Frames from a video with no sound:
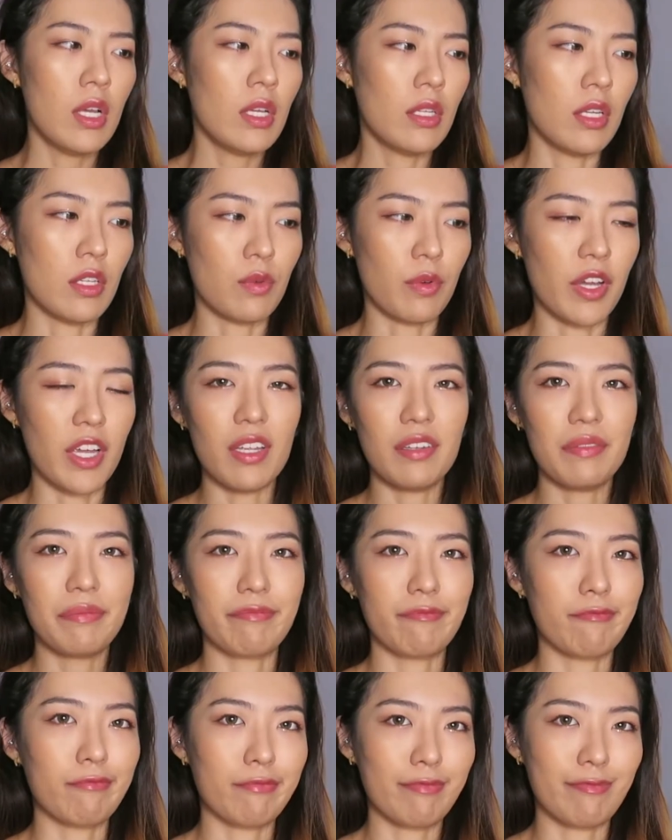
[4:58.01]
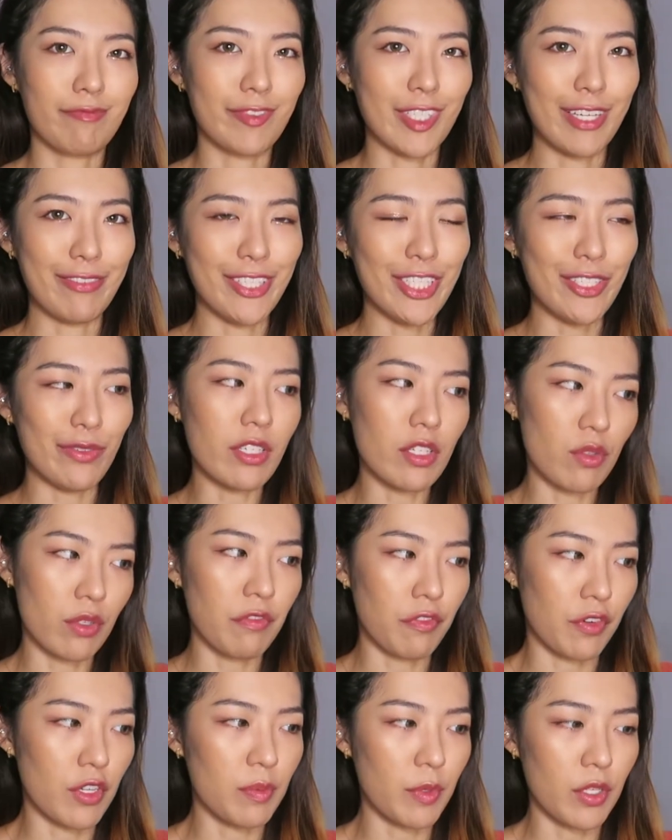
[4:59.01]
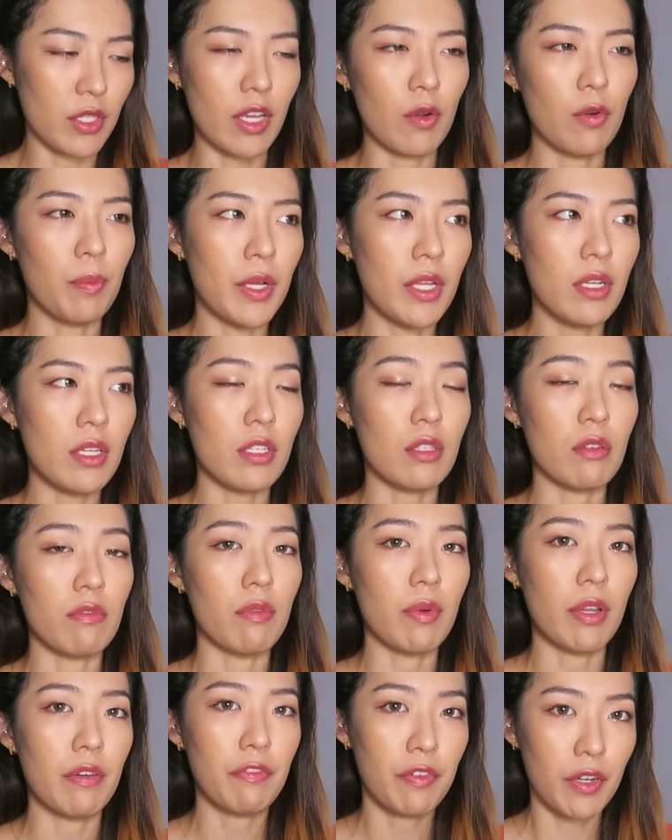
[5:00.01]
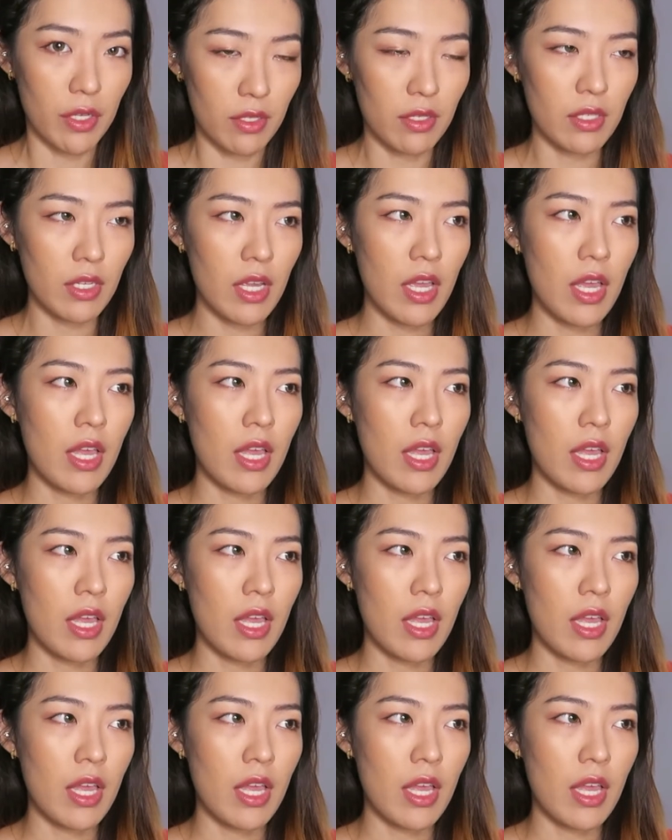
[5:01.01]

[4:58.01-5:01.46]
That's why I finished using this one first because I opened the silver one first.